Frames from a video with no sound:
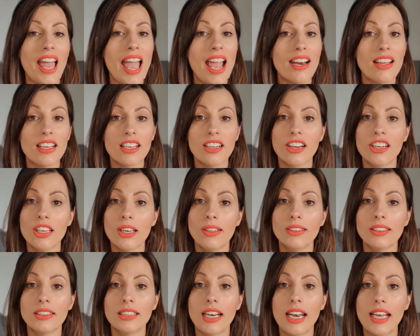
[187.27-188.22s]
anything I
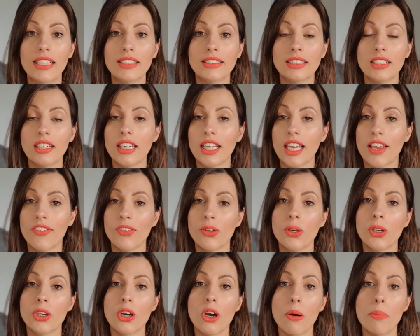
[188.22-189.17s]
use in the lesson, I give
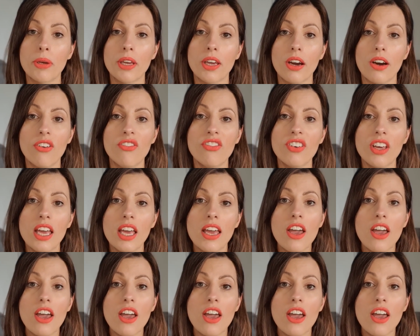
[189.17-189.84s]
you a copy of.